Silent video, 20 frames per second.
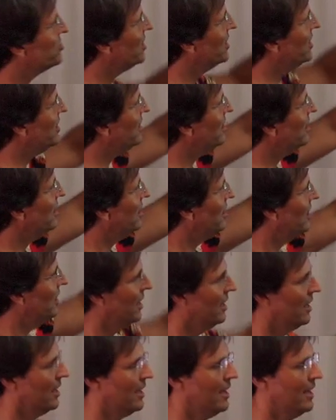see
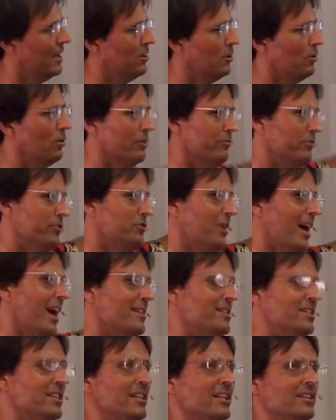the law of
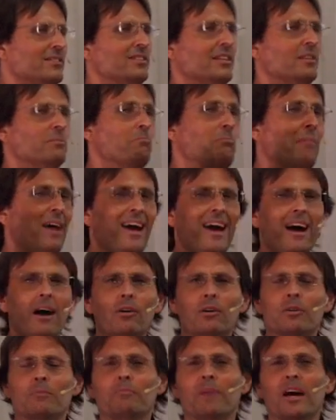attraction is an
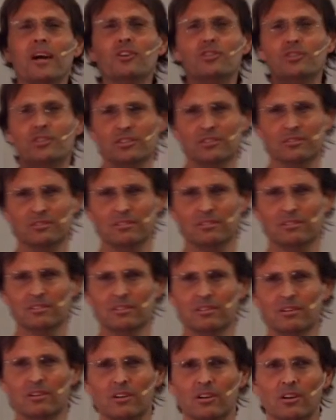amalgamation
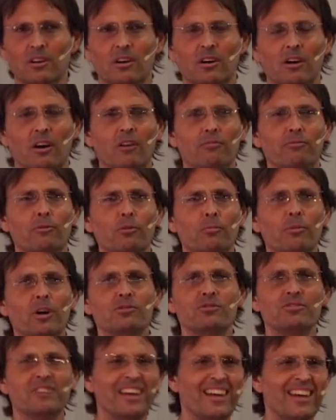of
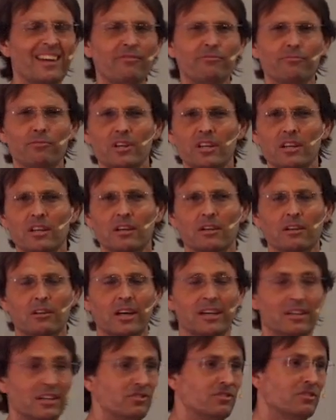almost every,
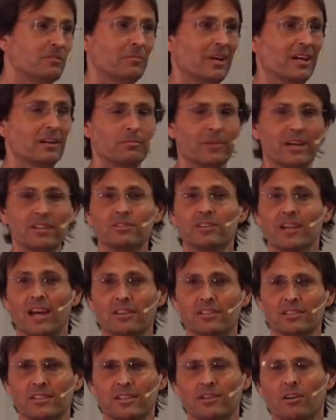it is an amalgamation
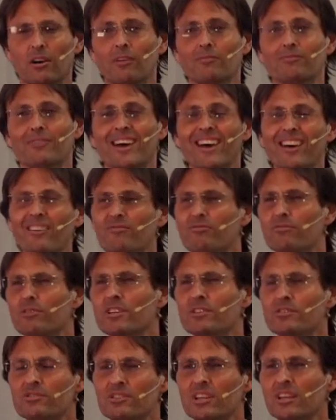actually, of
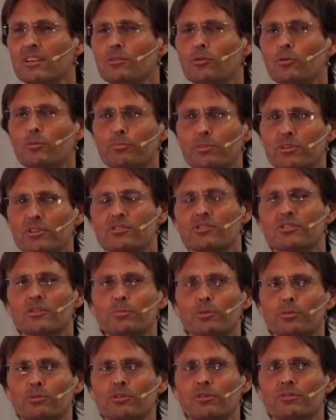every single
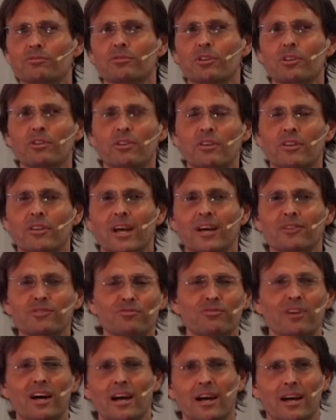principle you've learnt thus
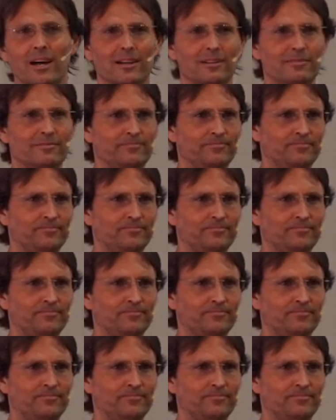far.